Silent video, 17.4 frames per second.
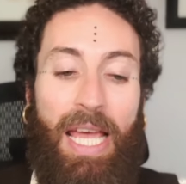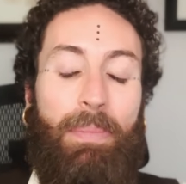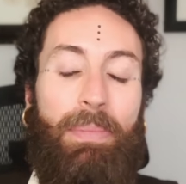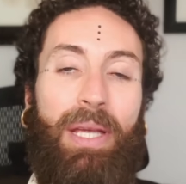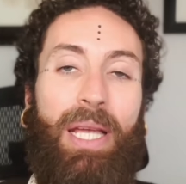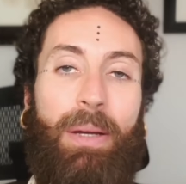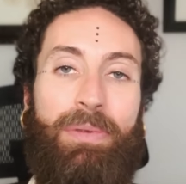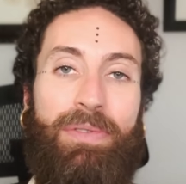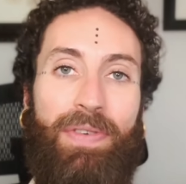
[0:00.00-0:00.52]

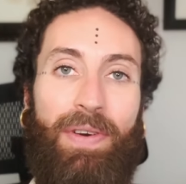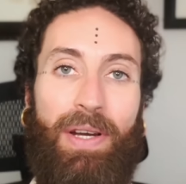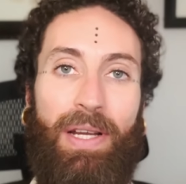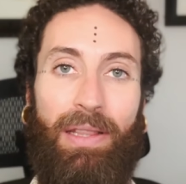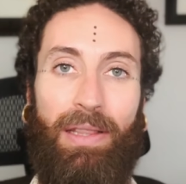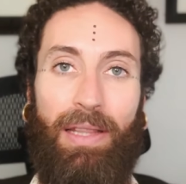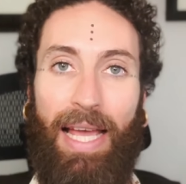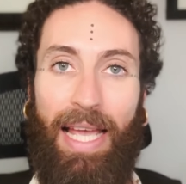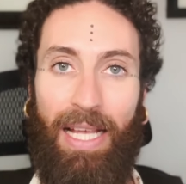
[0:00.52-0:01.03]
becomes very
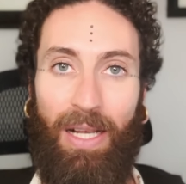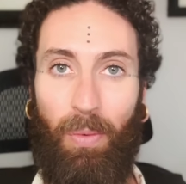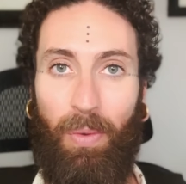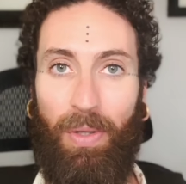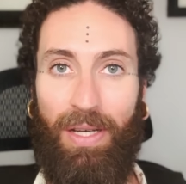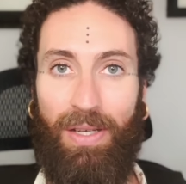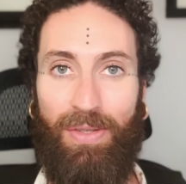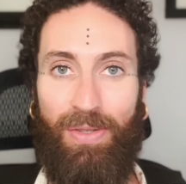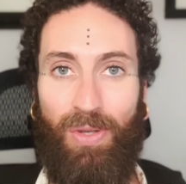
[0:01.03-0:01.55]

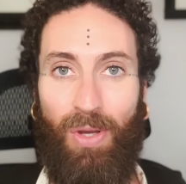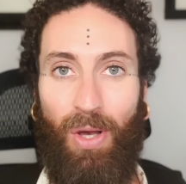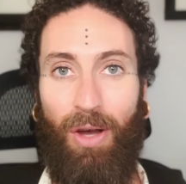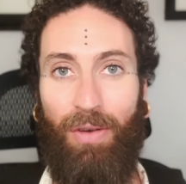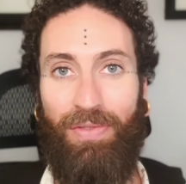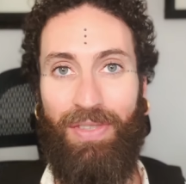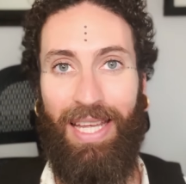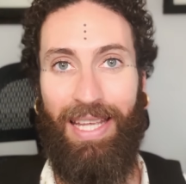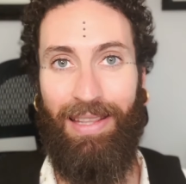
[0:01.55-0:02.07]
languid and
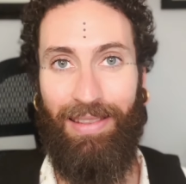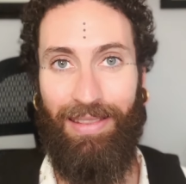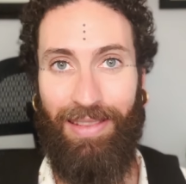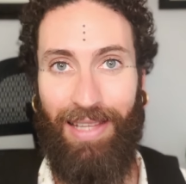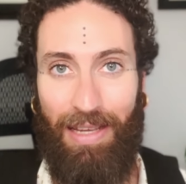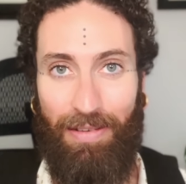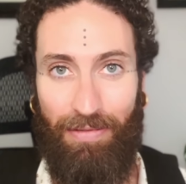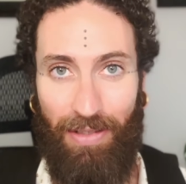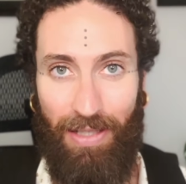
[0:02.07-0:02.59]
soft and
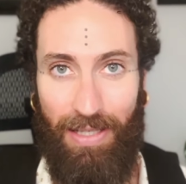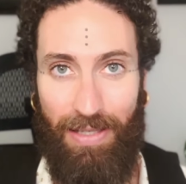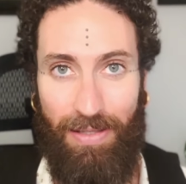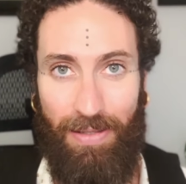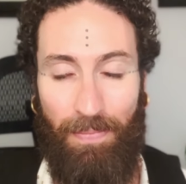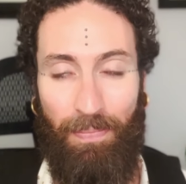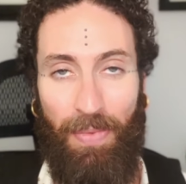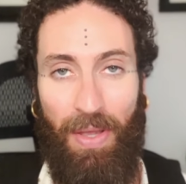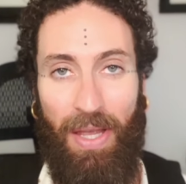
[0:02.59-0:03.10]

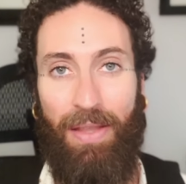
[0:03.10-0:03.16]
lifeless.